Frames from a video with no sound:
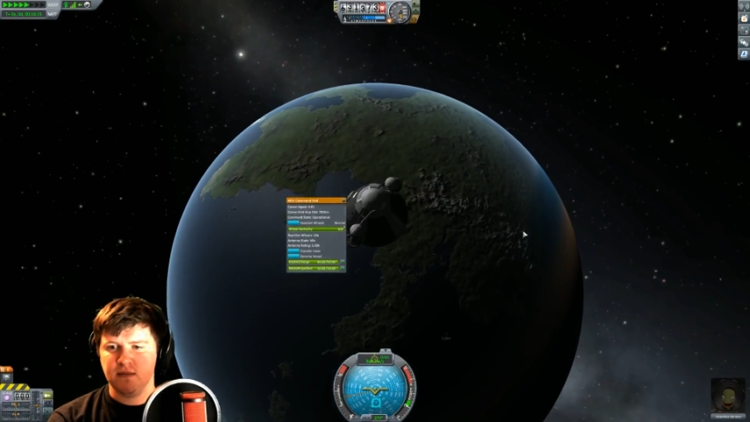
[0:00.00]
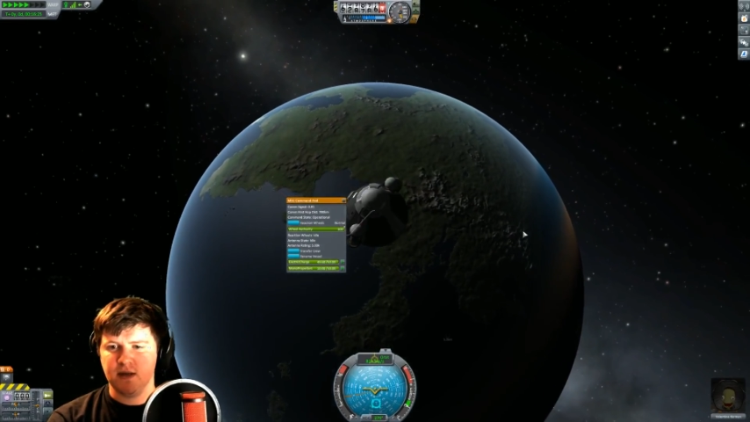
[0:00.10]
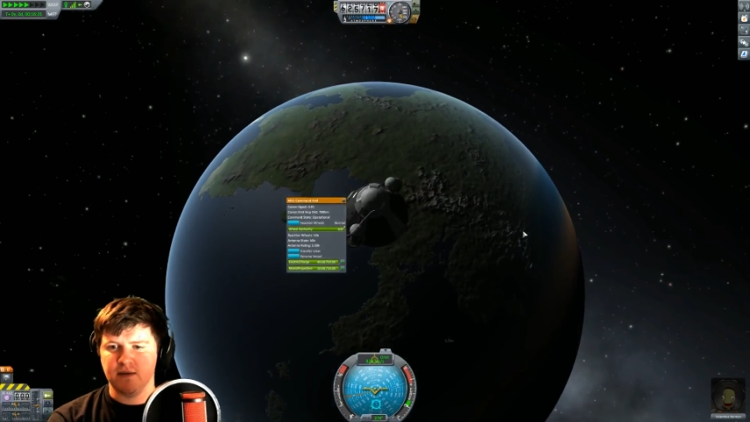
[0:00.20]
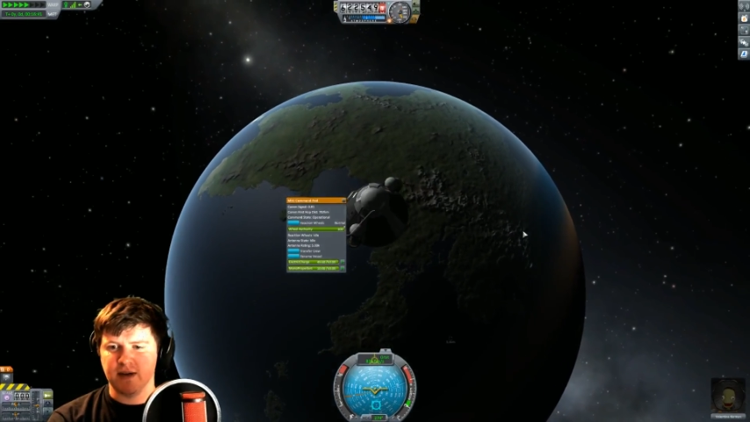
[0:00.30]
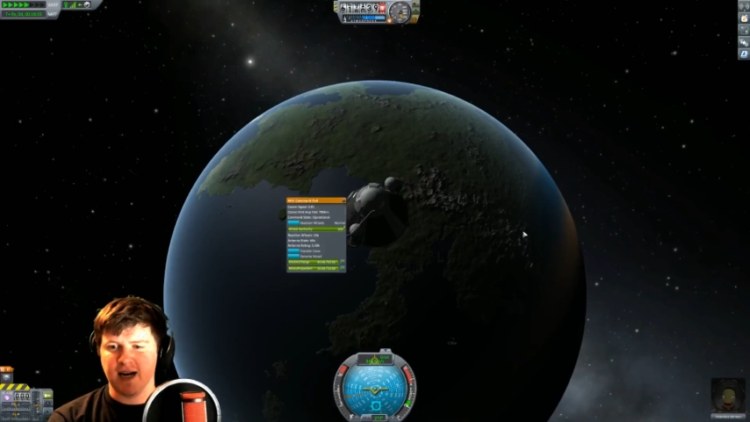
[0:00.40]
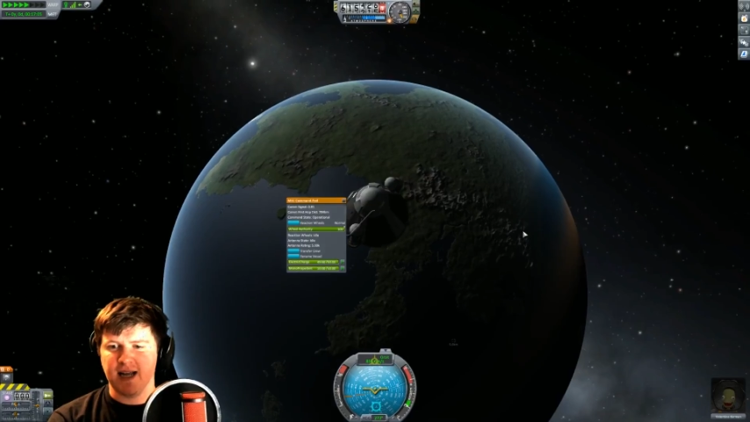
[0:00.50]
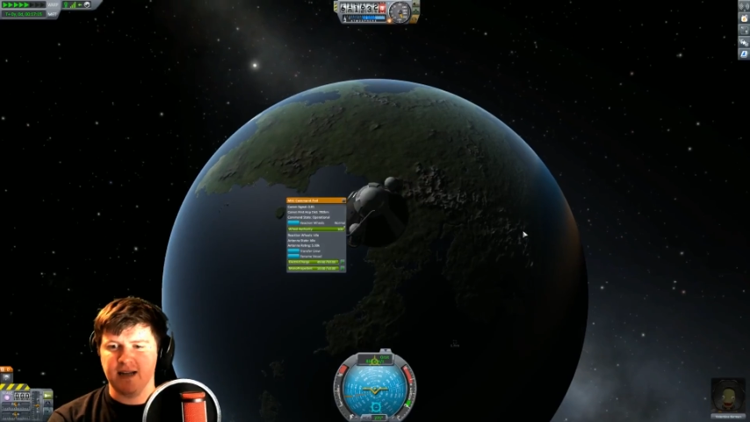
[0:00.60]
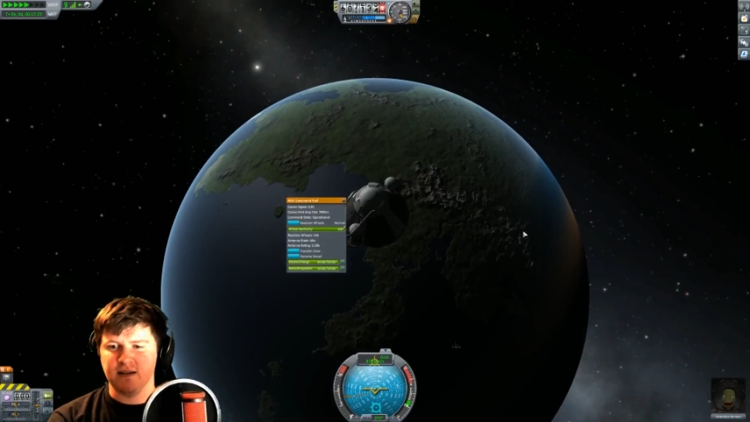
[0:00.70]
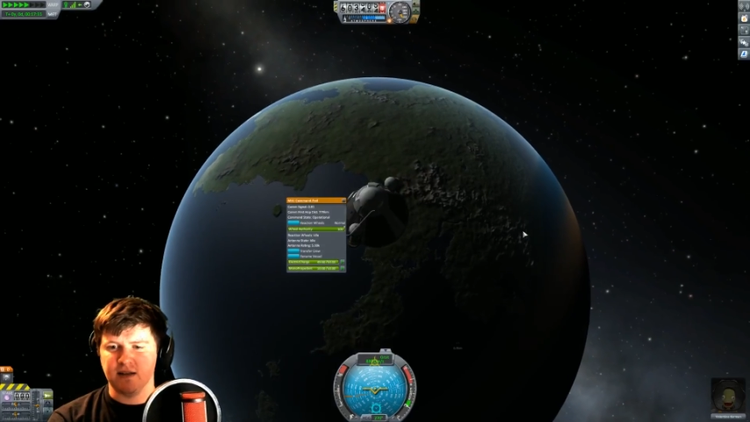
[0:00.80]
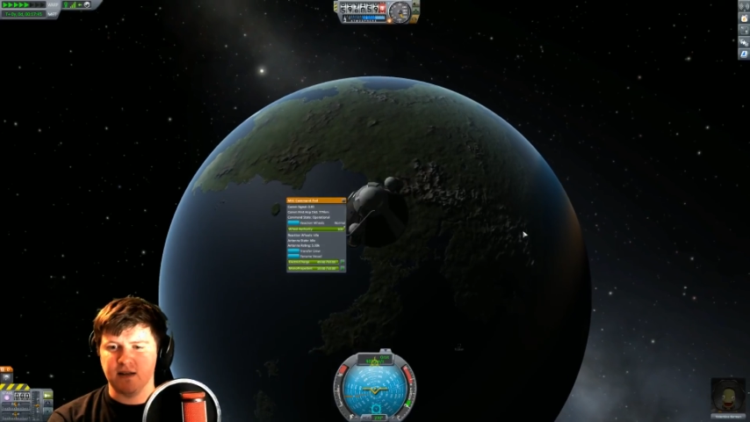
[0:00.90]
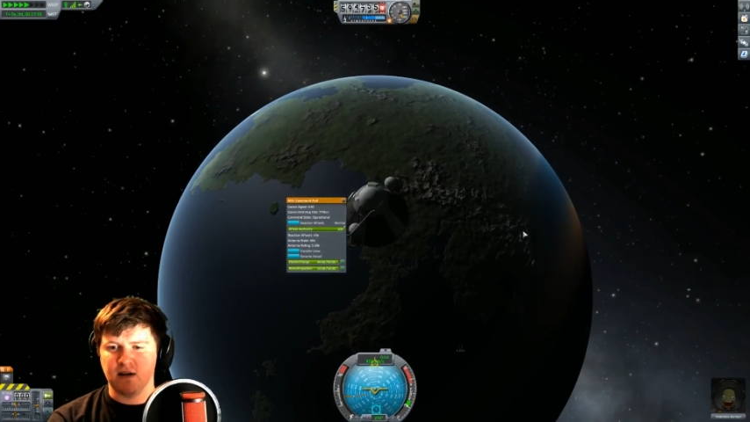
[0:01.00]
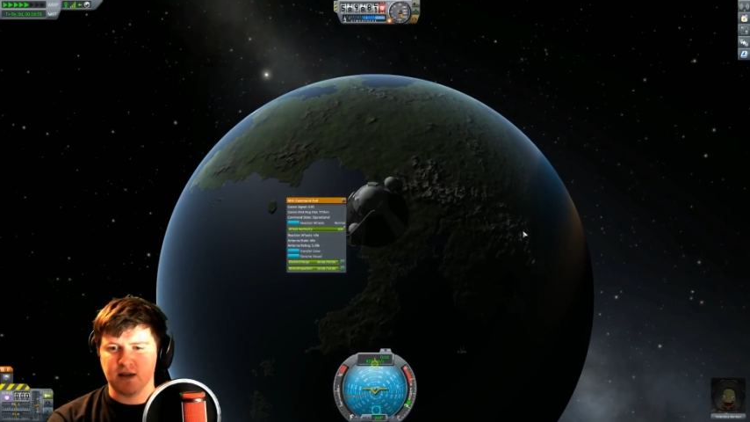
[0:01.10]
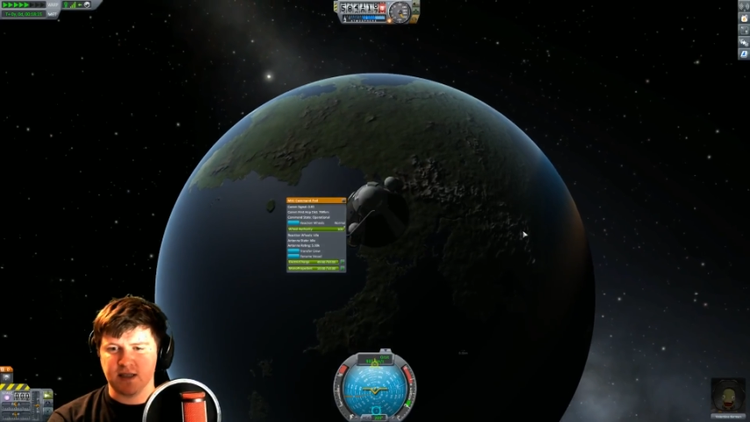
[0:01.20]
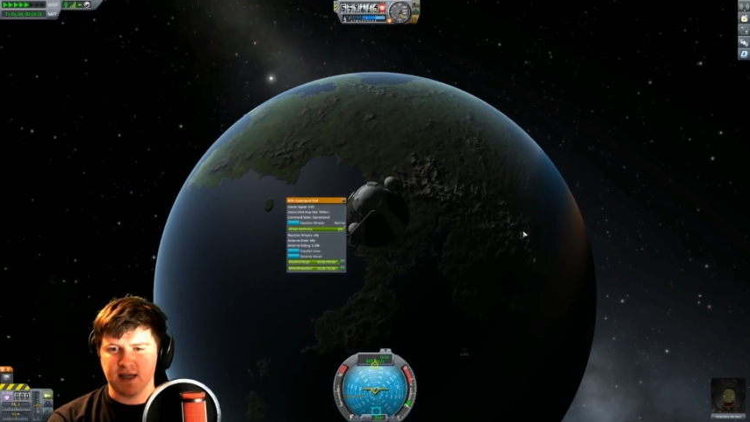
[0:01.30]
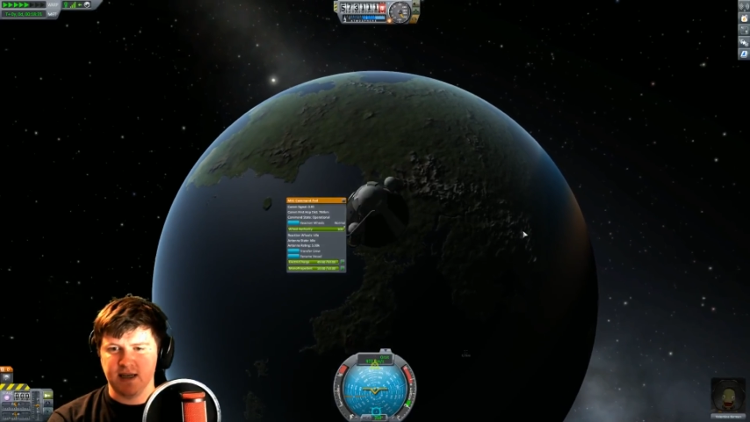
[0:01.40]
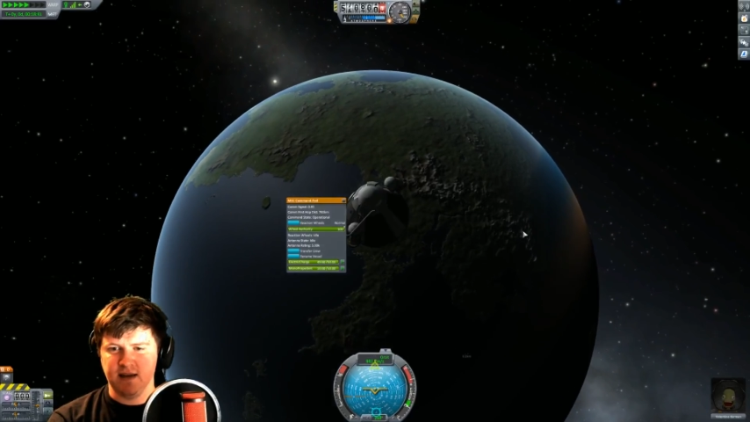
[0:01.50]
We're gonna land on the dark side.